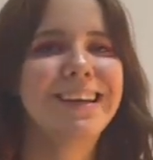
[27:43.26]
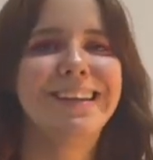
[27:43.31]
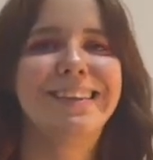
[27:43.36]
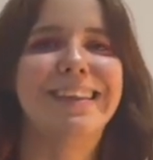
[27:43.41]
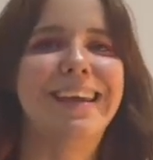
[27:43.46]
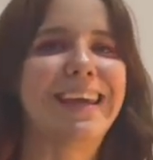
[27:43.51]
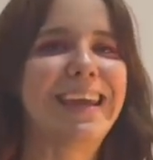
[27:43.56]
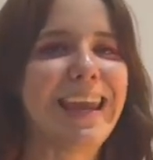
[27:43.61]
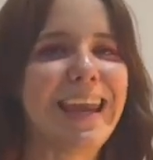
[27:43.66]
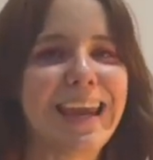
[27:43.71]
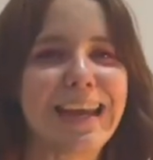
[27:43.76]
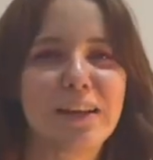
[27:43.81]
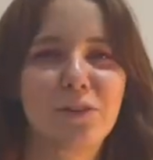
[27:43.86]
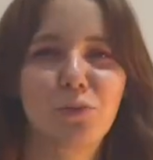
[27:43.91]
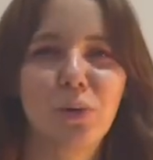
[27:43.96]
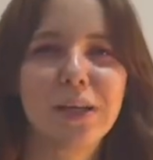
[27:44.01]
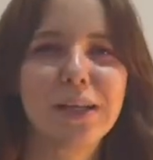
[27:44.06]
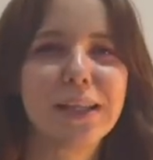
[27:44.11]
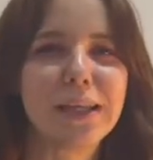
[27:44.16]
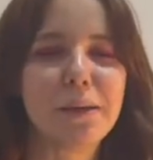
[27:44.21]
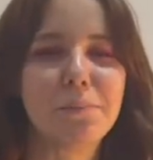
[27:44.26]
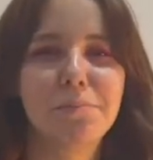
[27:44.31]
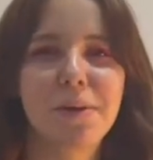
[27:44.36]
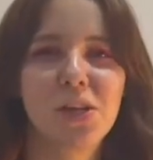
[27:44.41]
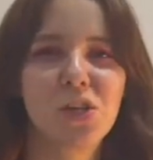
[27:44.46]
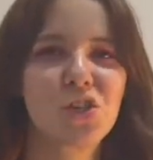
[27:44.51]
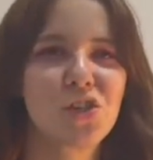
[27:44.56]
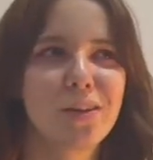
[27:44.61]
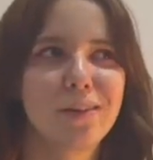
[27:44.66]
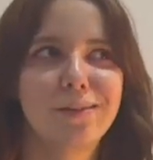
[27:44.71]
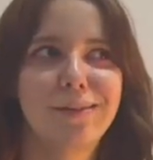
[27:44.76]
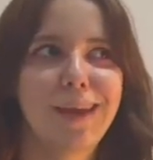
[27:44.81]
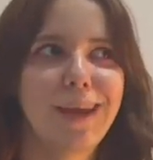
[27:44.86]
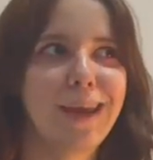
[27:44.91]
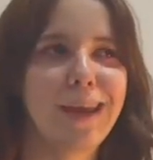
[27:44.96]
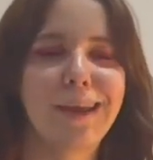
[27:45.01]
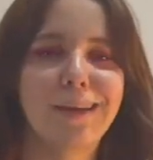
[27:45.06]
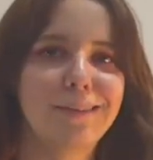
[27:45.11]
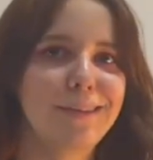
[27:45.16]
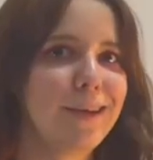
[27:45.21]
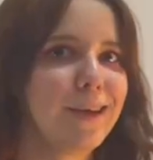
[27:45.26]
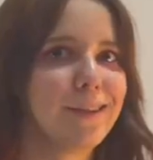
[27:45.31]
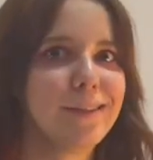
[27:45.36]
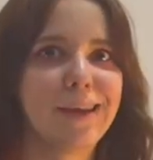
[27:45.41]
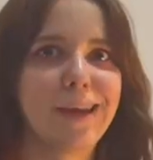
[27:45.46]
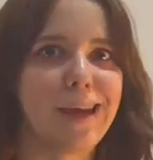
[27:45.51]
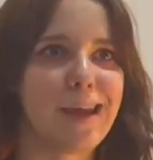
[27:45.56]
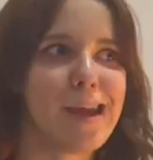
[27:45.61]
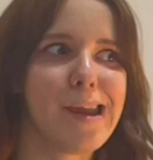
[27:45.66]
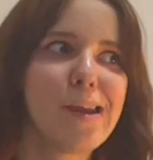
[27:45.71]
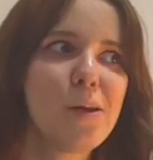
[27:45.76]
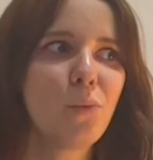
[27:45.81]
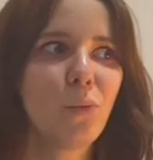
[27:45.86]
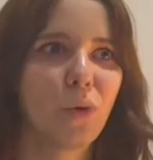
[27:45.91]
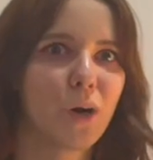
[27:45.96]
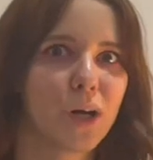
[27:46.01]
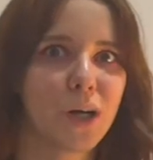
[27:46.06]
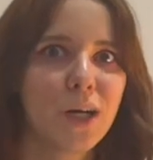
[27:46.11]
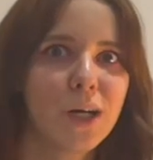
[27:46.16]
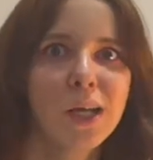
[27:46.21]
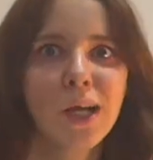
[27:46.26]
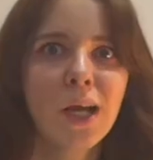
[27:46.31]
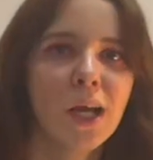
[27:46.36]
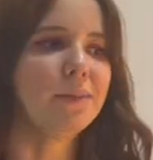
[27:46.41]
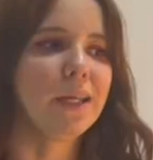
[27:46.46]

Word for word: they can't really mention the, the, the A word.